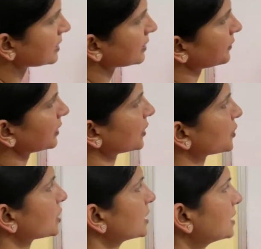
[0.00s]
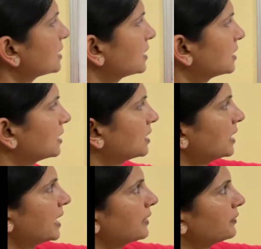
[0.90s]
the function
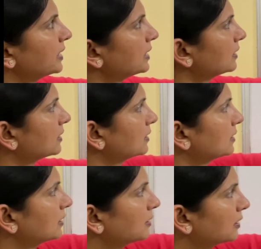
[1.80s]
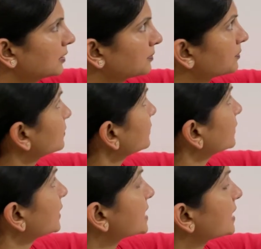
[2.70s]
having
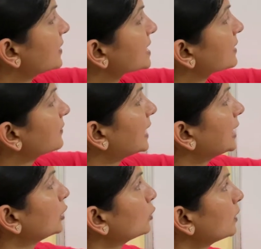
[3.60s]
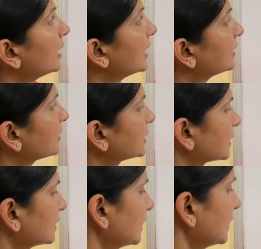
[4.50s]
receiving some value and
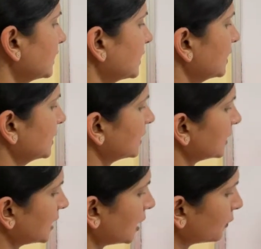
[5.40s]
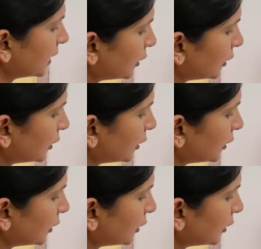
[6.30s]
returning. Then how will you